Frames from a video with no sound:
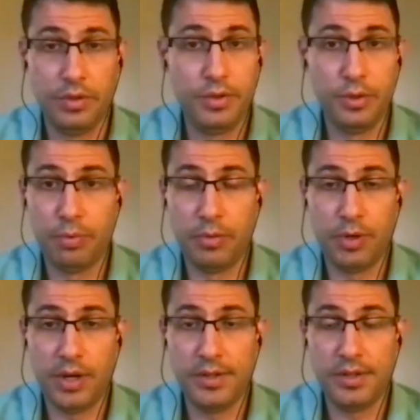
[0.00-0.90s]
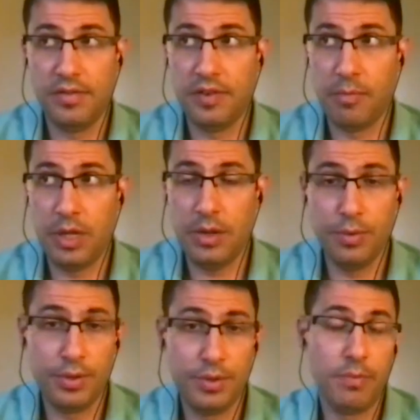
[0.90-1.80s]
Super impressive. I mean, it
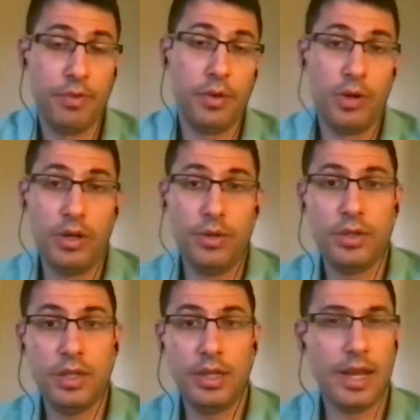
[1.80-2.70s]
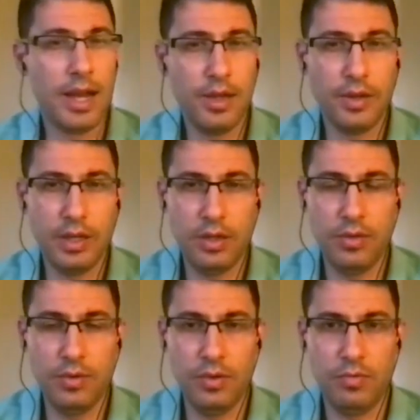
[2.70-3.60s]
was something where you see the guy, like
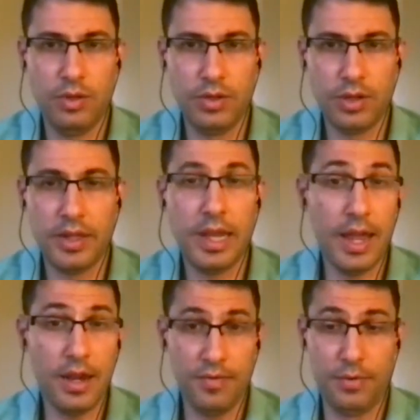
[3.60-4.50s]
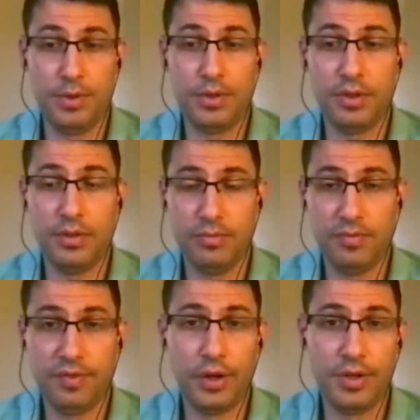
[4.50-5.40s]
you saw the end of the result
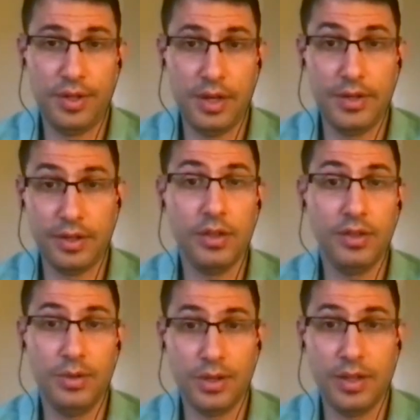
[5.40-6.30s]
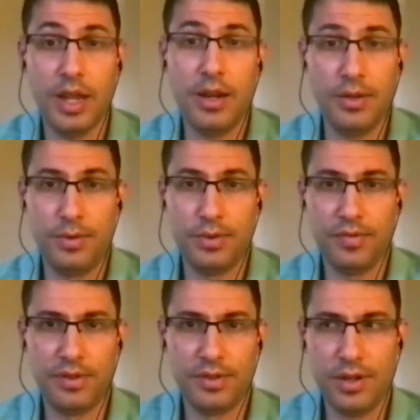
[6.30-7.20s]
first, and it's a good thing you saw the end of the result
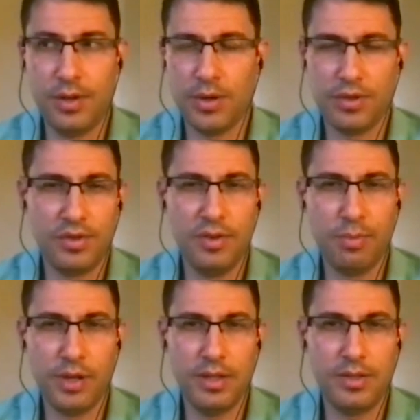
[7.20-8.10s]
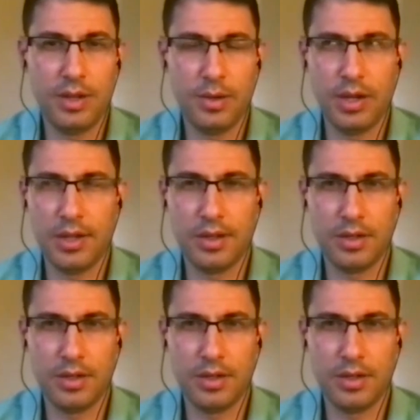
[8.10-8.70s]
first. Then you watch the replay and see how he got there.